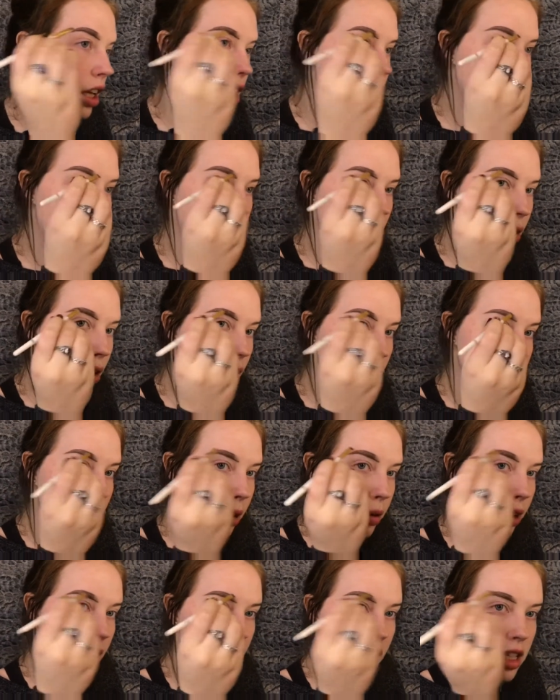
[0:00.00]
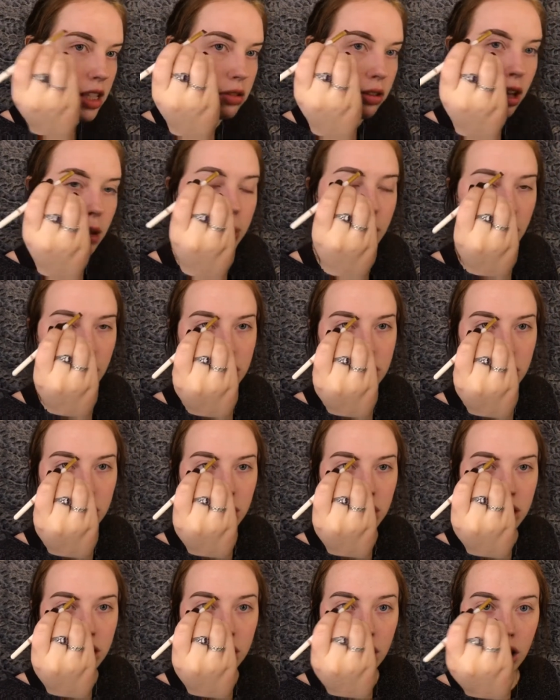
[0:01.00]
and then I work my way this way because you
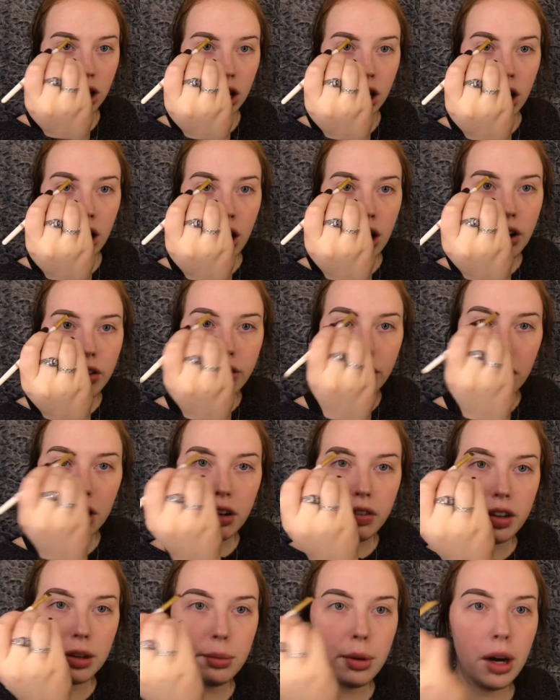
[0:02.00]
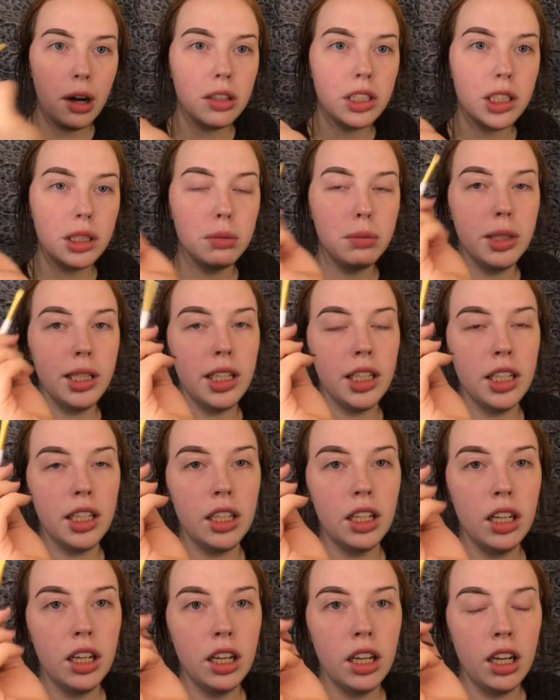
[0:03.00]
want the front of your brow to be